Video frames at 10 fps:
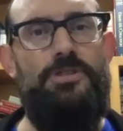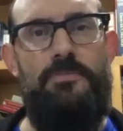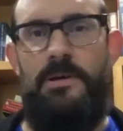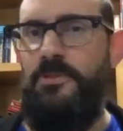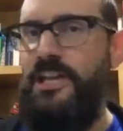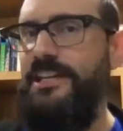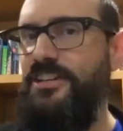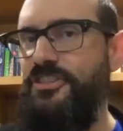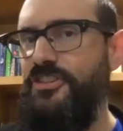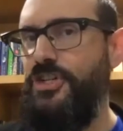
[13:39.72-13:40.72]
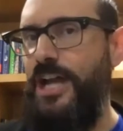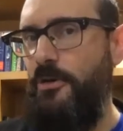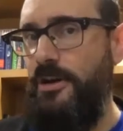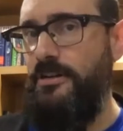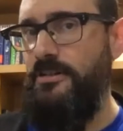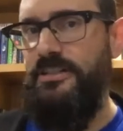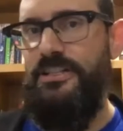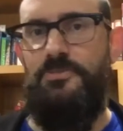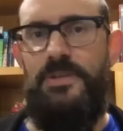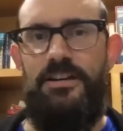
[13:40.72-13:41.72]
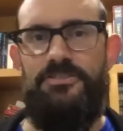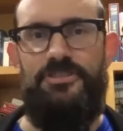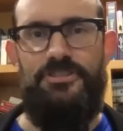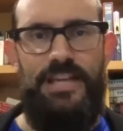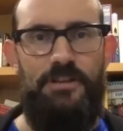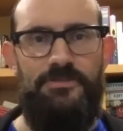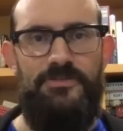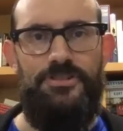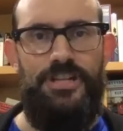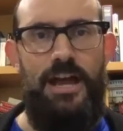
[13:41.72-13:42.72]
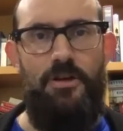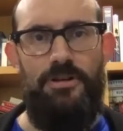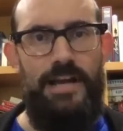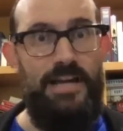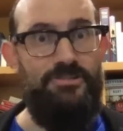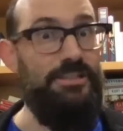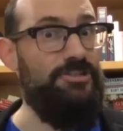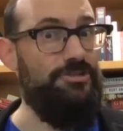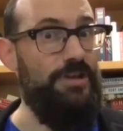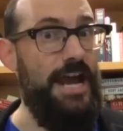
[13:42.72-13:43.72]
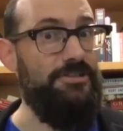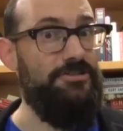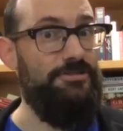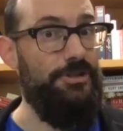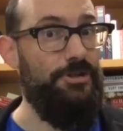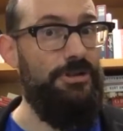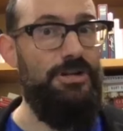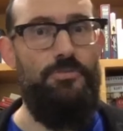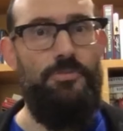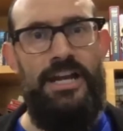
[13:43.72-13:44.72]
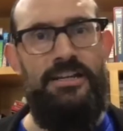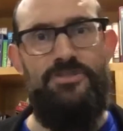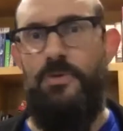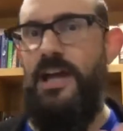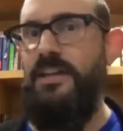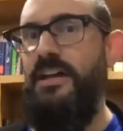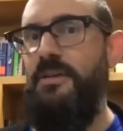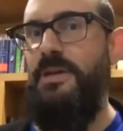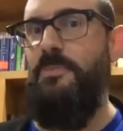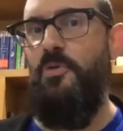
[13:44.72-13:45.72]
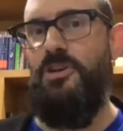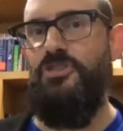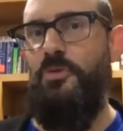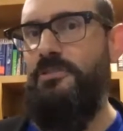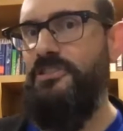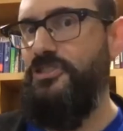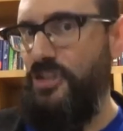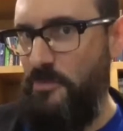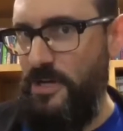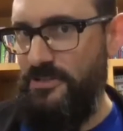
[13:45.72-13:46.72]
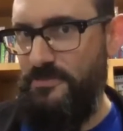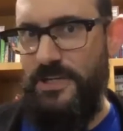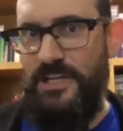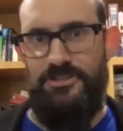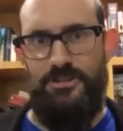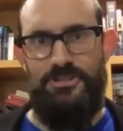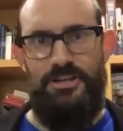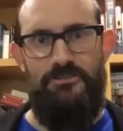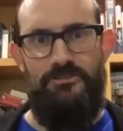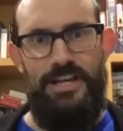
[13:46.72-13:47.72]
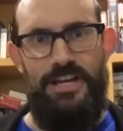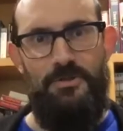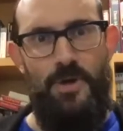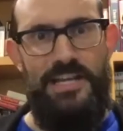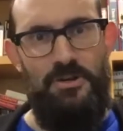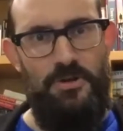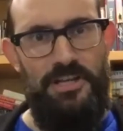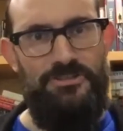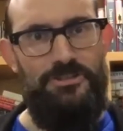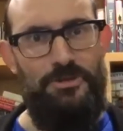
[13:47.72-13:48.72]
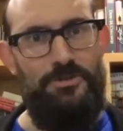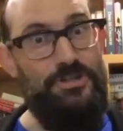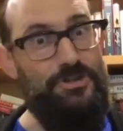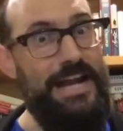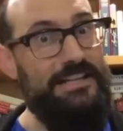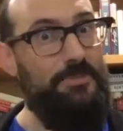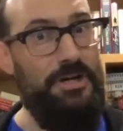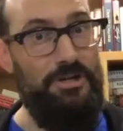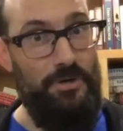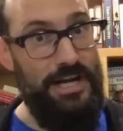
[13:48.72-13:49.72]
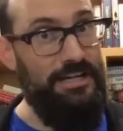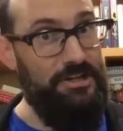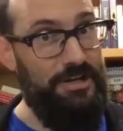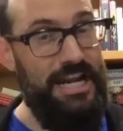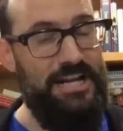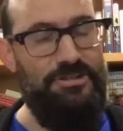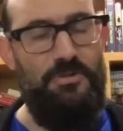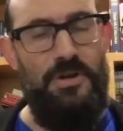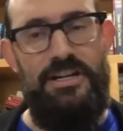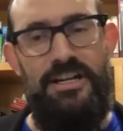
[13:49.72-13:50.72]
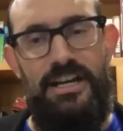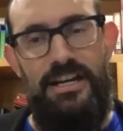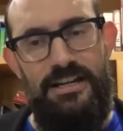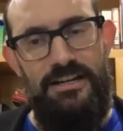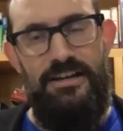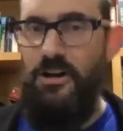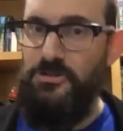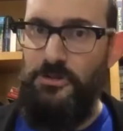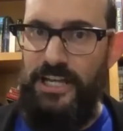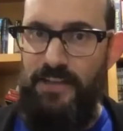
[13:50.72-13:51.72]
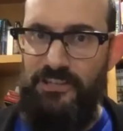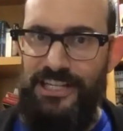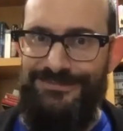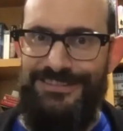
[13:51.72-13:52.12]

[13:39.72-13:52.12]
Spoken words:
up with ideas in the shower. It's because the sound of the shower actually distracts your critical brain. It's why people work so well in Starbucks, because there's enough white noise to distract that part of your brain and you can actually work. Also the caffeine.